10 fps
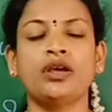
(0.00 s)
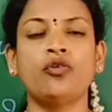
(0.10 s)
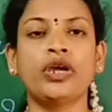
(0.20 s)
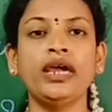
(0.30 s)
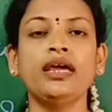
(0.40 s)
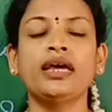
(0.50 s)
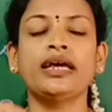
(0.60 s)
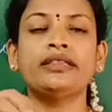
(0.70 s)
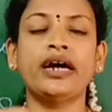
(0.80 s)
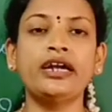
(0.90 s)

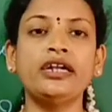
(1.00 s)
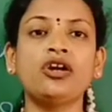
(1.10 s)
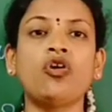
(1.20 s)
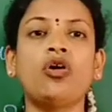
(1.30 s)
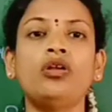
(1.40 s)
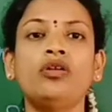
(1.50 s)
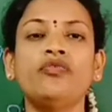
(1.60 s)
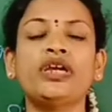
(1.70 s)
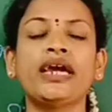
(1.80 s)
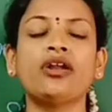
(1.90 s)
Okay, that
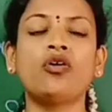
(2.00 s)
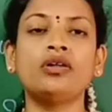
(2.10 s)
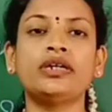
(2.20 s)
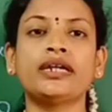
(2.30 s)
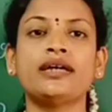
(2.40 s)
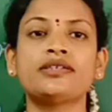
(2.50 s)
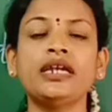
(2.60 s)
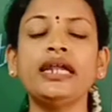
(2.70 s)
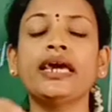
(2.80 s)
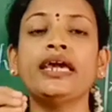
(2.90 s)
we can call that as
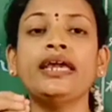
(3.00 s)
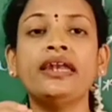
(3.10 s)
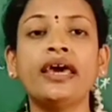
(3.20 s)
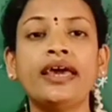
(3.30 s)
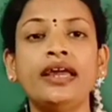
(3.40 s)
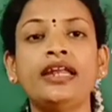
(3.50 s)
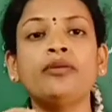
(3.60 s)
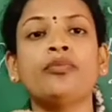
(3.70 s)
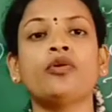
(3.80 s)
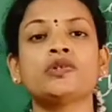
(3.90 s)
an
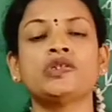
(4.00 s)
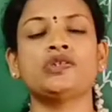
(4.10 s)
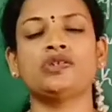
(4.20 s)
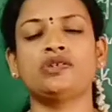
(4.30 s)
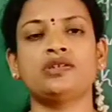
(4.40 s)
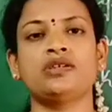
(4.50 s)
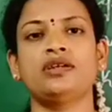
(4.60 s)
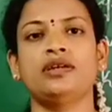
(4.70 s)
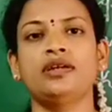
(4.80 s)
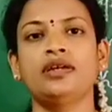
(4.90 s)
inhaling
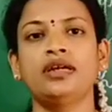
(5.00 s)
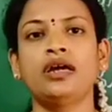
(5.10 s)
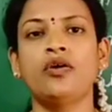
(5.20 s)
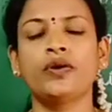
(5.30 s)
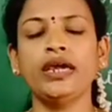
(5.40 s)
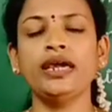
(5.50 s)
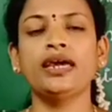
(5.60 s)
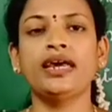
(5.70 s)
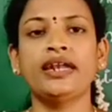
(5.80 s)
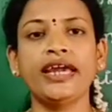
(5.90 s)
process. Okay,
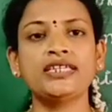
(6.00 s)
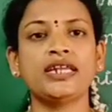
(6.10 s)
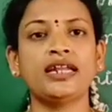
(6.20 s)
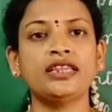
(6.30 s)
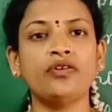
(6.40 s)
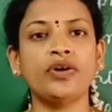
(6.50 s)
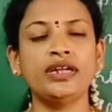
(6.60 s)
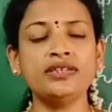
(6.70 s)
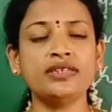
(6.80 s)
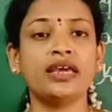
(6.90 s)
next another one
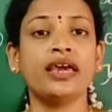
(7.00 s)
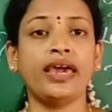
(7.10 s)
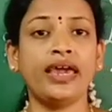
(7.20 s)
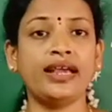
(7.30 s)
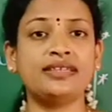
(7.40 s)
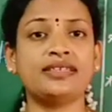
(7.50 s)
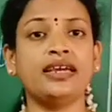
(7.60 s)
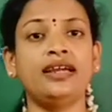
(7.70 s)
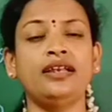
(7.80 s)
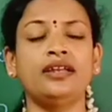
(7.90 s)
is
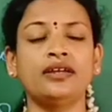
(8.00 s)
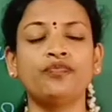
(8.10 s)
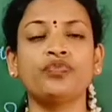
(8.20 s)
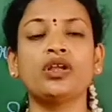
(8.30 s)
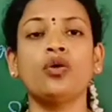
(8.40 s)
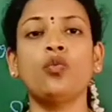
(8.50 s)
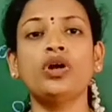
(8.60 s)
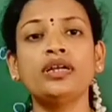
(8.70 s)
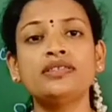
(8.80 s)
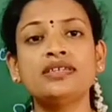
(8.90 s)
exhale. What
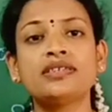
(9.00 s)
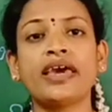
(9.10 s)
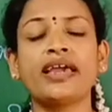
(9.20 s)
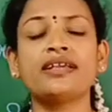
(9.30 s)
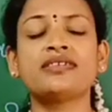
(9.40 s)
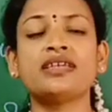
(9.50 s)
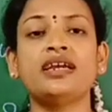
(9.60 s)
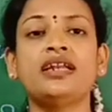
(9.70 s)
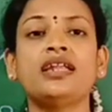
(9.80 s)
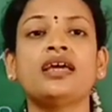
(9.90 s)
is this
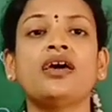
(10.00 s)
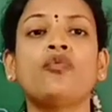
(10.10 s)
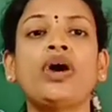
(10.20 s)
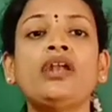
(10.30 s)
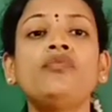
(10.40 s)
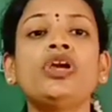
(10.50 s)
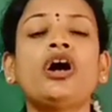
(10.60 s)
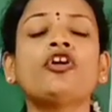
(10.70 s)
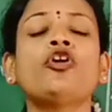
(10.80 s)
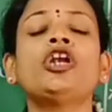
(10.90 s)
exhale? When we
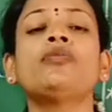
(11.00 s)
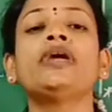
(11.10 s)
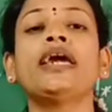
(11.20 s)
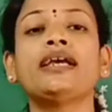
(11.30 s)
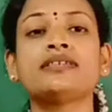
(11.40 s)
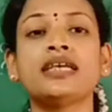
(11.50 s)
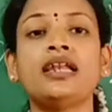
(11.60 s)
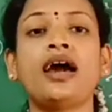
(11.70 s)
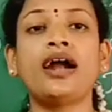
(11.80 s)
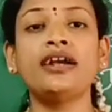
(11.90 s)
are going to be
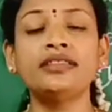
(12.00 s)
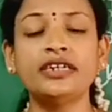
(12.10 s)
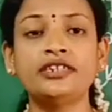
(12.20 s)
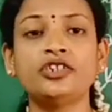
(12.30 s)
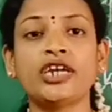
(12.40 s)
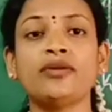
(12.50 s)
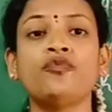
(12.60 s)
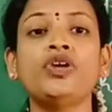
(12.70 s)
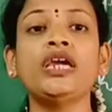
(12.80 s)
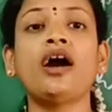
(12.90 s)
exhale, at that time
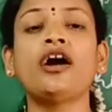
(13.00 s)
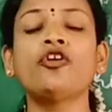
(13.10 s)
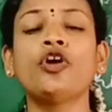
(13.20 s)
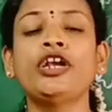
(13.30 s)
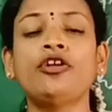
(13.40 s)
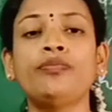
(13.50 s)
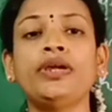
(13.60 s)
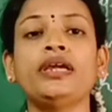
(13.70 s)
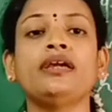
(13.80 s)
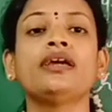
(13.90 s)
we are going to
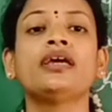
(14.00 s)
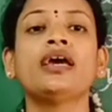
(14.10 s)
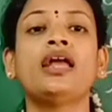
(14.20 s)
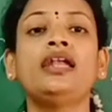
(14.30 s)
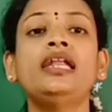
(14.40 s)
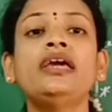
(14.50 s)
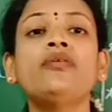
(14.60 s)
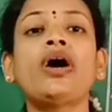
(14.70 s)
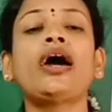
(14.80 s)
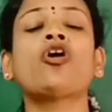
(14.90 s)
be
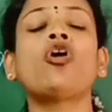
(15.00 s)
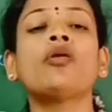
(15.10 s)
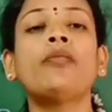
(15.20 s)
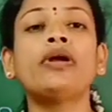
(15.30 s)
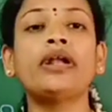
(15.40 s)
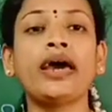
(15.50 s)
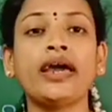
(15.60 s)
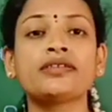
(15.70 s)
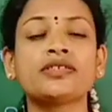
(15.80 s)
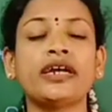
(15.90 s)
leave a carbon
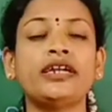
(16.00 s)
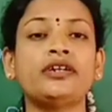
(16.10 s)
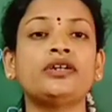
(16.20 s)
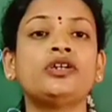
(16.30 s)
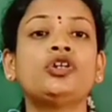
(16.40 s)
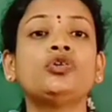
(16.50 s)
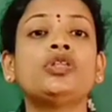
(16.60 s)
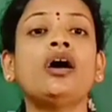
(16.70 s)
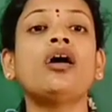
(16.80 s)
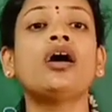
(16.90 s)
dioxide to
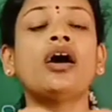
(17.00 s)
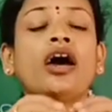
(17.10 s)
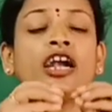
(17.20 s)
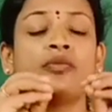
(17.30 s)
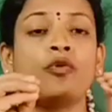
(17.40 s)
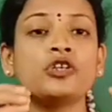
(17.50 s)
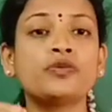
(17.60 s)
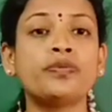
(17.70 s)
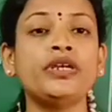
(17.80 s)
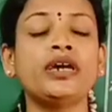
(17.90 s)
the
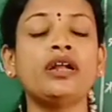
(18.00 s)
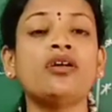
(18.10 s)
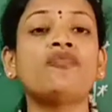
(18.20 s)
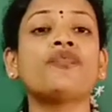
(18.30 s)
atmosphere